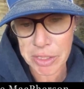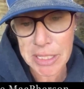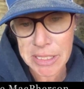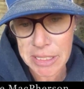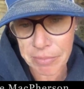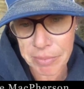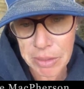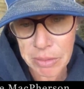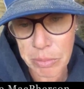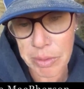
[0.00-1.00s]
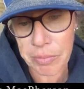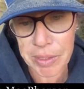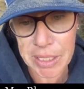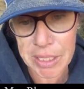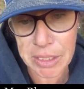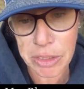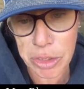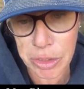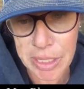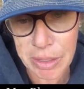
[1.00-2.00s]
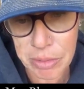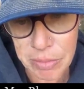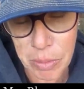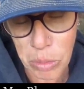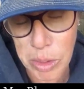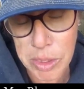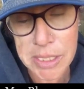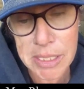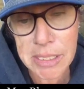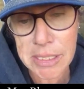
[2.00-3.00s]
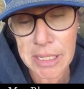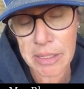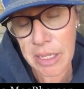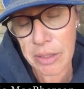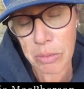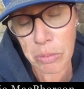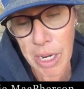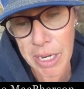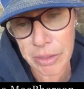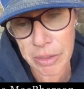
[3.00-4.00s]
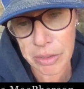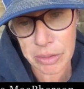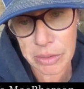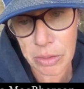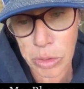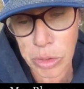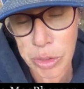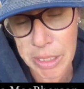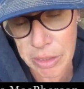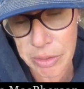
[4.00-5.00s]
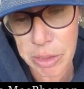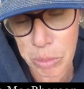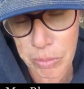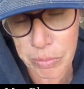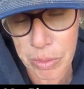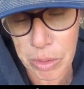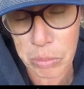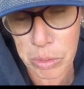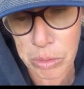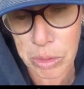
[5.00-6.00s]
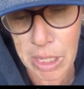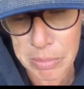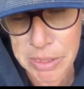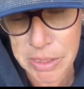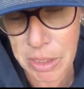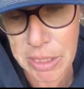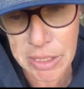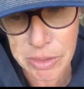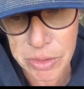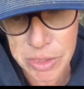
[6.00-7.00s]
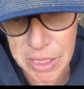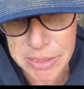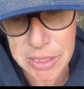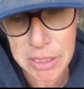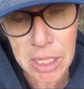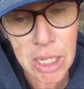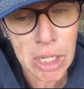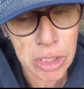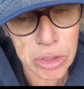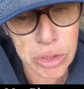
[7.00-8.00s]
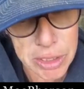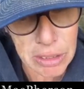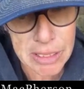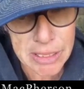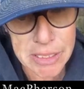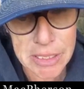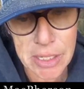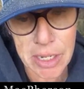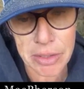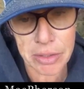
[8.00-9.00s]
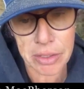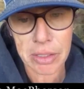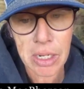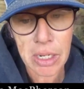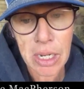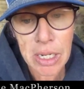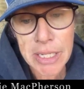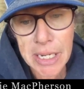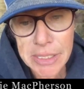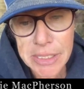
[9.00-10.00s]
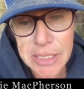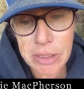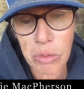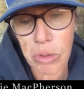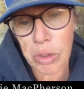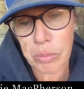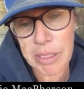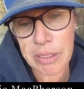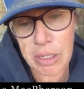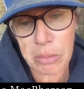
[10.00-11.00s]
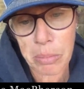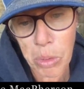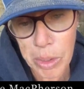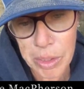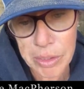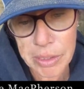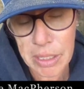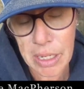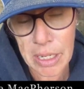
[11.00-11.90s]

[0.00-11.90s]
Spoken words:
starts at 7 with feeding, turnout of the horses, and then the rider or trainer that you work for will come start exercising. Usually a list is either texted or written on a board